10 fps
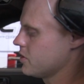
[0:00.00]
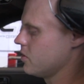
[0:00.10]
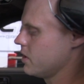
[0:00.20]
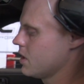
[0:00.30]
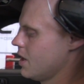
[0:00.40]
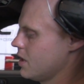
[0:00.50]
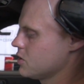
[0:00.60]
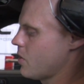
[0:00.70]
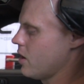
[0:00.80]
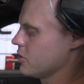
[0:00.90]
doing,
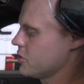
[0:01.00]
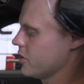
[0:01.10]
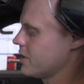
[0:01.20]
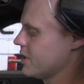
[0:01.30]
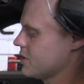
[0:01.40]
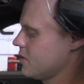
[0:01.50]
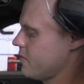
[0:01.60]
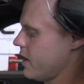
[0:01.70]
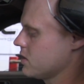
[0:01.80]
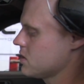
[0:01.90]
as well as your ignition
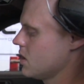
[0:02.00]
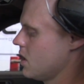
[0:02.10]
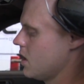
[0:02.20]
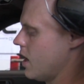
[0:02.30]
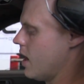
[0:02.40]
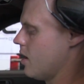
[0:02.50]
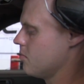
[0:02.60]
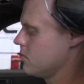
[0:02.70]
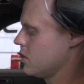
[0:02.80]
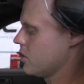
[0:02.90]
advance.
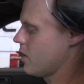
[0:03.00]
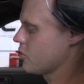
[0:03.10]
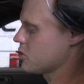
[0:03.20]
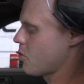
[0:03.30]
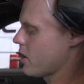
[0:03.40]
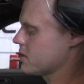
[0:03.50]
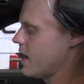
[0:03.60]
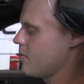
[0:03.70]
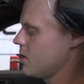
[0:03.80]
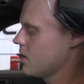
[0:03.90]
You have your spark
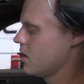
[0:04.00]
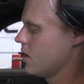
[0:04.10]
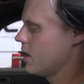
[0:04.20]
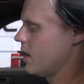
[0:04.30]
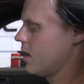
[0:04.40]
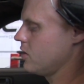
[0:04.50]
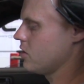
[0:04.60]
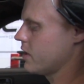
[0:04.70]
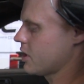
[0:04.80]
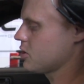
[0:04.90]
timing, and you
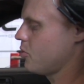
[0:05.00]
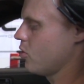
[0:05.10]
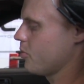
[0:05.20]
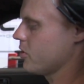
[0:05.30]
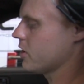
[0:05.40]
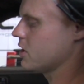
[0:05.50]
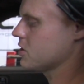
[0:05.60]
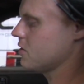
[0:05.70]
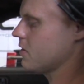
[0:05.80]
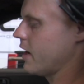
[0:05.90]
can actually pull up your
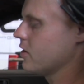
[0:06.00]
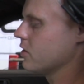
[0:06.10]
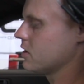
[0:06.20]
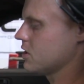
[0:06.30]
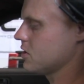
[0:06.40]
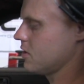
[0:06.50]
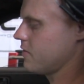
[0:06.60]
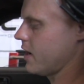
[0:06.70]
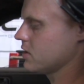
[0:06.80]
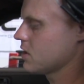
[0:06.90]
idle ignition
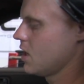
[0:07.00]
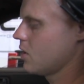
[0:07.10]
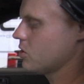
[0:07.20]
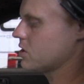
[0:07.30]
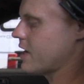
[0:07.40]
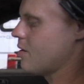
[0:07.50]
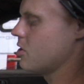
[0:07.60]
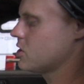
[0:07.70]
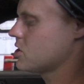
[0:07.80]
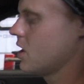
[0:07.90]
advance, which is how
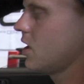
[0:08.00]
much